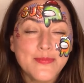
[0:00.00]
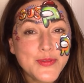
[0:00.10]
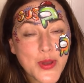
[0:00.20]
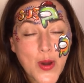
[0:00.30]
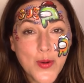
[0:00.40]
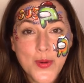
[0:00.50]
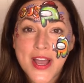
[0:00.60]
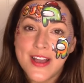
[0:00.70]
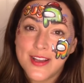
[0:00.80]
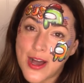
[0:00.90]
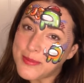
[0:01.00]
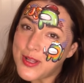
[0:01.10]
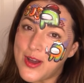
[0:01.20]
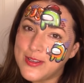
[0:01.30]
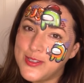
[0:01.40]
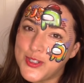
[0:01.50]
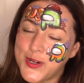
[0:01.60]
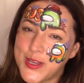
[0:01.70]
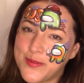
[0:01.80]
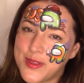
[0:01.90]
So come along the
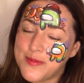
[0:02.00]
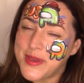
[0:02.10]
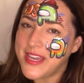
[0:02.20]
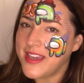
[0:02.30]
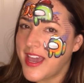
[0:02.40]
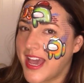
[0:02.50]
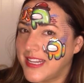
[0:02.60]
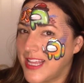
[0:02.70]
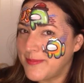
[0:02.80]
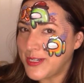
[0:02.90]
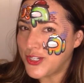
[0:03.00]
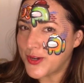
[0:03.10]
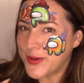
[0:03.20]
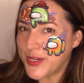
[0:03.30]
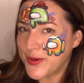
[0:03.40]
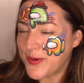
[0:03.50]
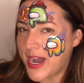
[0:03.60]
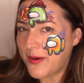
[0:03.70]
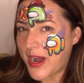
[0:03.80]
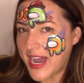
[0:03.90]
journey with me and let me show you
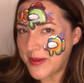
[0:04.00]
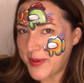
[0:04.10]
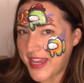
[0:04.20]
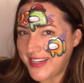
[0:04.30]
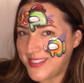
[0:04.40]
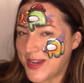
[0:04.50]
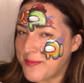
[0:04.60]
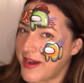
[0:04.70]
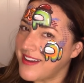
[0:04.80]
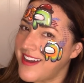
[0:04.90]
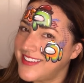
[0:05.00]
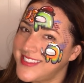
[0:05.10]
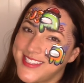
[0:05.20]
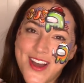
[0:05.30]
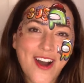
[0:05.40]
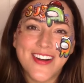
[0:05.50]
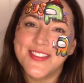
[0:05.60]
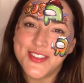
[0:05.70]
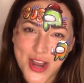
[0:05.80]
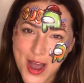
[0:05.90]
how I paint Among Us on the
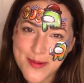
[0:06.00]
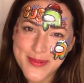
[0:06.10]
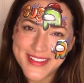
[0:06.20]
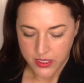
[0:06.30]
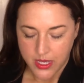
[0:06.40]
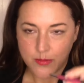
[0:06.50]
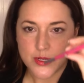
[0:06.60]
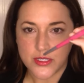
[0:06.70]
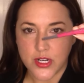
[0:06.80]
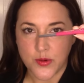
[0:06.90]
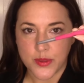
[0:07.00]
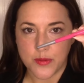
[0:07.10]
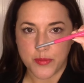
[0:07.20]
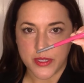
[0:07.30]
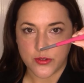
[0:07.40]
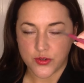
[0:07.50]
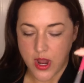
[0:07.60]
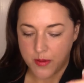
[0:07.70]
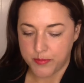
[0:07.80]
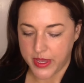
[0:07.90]
job. I'm gonna start with the Big
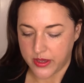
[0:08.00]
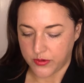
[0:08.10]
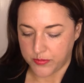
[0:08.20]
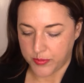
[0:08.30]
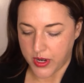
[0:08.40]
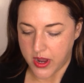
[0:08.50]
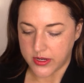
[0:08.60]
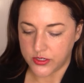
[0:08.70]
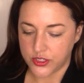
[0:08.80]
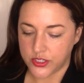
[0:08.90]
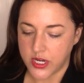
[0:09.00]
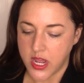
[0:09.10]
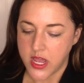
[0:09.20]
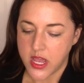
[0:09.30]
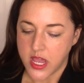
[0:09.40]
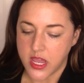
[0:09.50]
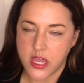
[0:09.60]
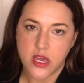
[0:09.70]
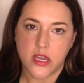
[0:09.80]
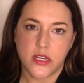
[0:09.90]
Drop Petal Brush
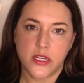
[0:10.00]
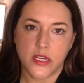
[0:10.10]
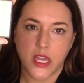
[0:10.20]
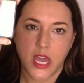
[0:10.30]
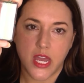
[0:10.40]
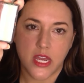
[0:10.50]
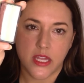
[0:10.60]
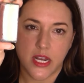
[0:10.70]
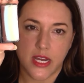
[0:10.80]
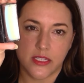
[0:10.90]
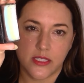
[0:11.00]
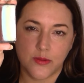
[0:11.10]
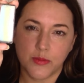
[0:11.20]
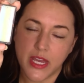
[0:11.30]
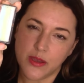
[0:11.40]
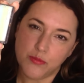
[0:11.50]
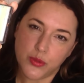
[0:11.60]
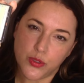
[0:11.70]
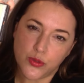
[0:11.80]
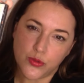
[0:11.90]
and a cake that has some light
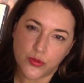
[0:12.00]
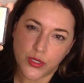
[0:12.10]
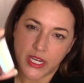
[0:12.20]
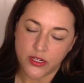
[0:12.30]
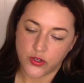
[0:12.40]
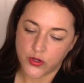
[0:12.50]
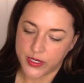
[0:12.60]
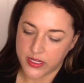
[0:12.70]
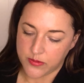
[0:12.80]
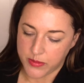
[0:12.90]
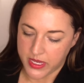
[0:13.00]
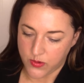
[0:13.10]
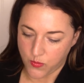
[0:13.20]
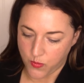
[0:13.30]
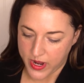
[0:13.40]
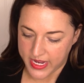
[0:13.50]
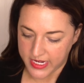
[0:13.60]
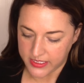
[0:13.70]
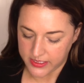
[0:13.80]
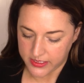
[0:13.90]
blue and cream and
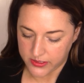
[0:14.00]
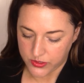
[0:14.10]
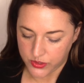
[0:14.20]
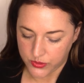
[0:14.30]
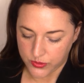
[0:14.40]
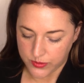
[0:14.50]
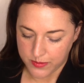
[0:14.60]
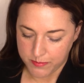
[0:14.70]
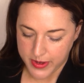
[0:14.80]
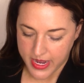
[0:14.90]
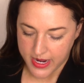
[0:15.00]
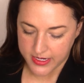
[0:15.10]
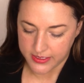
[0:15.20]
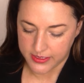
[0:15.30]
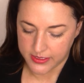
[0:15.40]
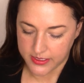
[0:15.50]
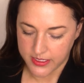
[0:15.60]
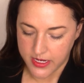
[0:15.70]
white to do the mask.